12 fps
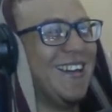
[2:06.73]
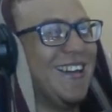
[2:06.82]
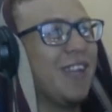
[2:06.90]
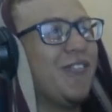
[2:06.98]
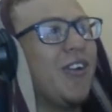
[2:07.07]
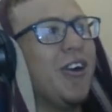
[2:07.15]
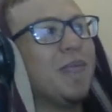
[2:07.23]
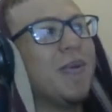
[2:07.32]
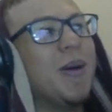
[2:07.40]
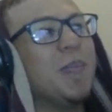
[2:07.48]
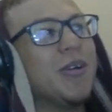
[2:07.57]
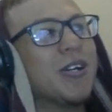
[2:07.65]
If I
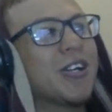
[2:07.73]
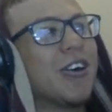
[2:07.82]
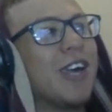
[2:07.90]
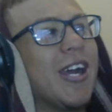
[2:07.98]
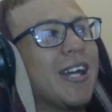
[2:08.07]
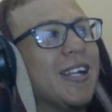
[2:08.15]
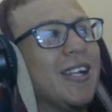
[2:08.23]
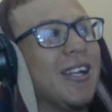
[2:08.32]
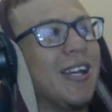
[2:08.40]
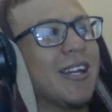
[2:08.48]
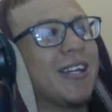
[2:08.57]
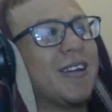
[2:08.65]
remember correctly,
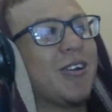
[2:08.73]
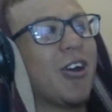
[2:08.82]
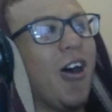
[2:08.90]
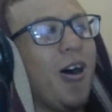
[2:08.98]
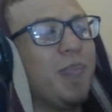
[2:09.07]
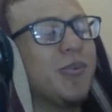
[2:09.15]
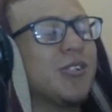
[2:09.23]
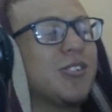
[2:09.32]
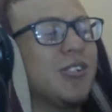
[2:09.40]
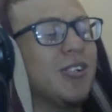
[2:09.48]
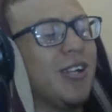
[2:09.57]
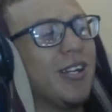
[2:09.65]
like, Garp
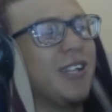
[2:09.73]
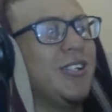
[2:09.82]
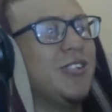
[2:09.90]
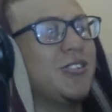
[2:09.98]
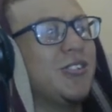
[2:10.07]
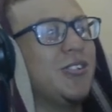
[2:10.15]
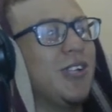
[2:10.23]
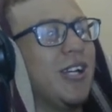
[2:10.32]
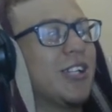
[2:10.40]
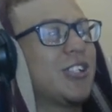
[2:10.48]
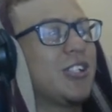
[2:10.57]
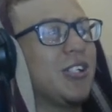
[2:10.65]
used
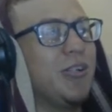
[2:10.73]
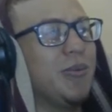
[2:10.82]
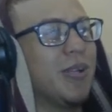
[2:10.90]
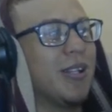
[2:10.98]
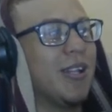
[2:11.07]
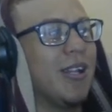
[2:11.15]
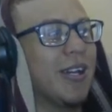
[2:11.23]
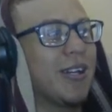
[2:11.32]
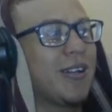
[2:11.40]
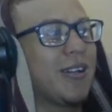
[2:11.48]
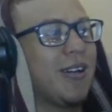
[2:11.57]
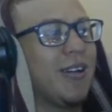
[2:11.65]
to chill with,
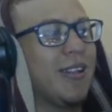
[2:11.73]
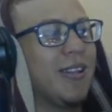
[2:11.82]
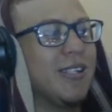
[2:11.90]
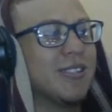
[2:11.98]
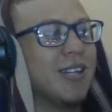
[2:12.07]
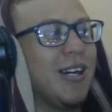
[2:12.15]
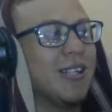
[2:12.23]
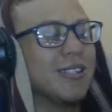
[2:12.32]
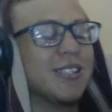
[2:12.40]
like, these guys.